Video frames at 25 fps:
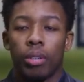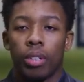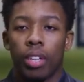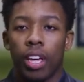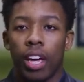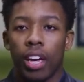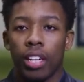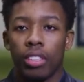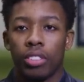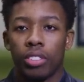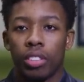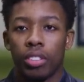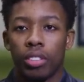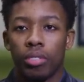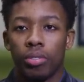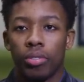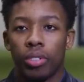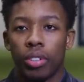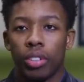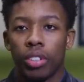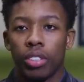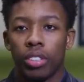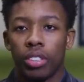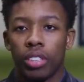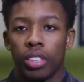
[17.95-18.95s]
get into the
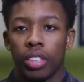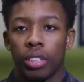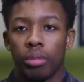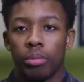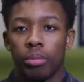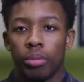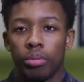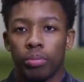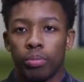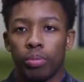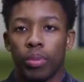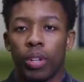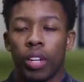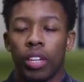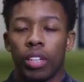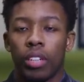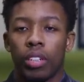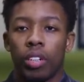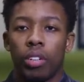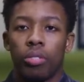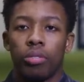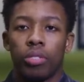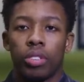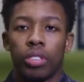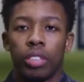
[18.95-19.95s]
first team and play,
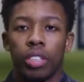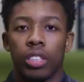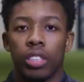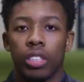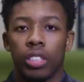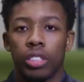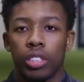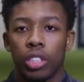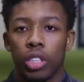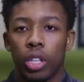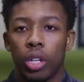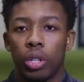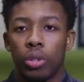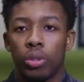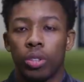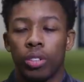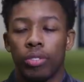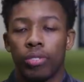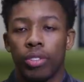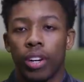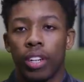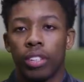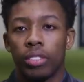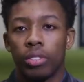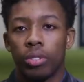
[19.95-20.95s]
obviously, show the
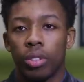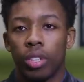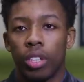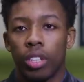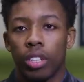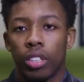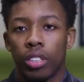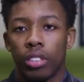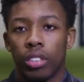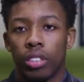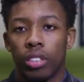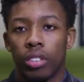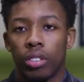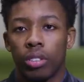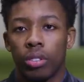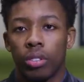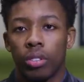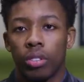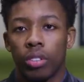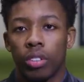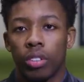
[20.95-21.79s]
fans what I can do.